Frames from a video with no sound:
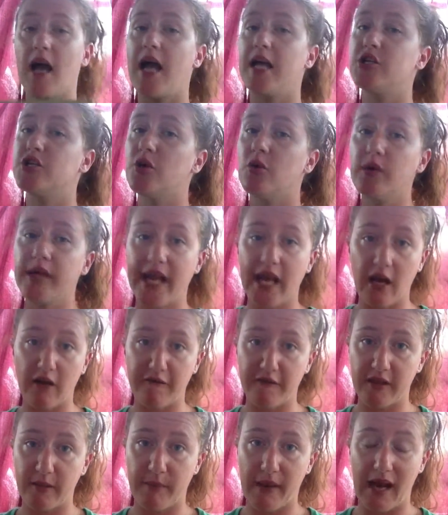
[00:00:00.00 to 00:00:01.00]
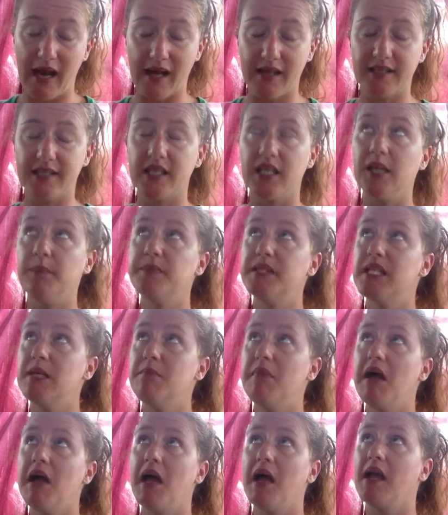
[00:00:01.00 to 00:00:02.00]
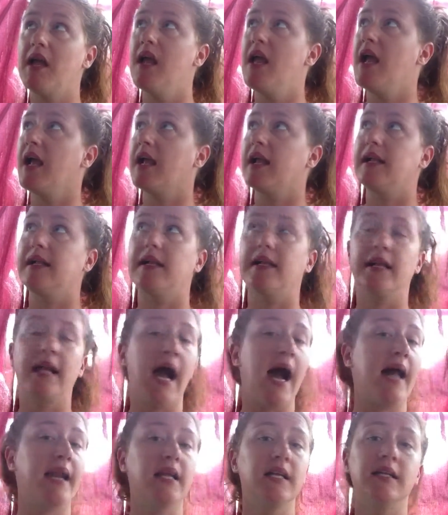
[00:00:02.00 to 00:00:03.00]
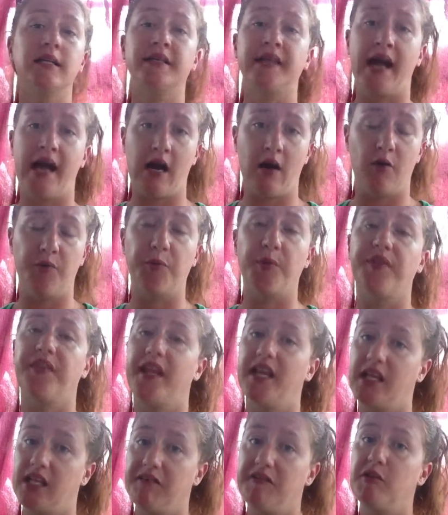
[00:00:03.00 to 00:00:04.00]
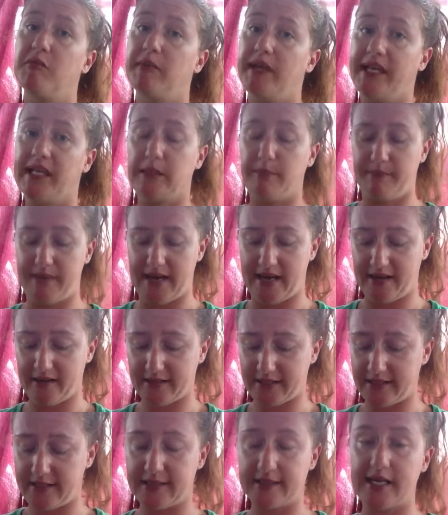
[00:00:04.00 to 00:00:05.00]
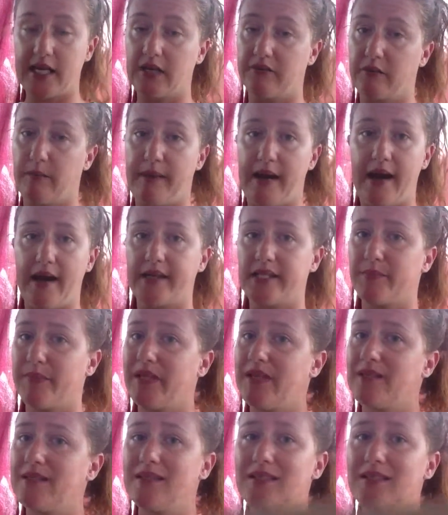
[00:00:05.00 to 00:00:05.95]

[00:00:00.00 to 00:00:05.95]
I don't care for the box. Ipsy bag got it down when they give you makeup bags instead of a box because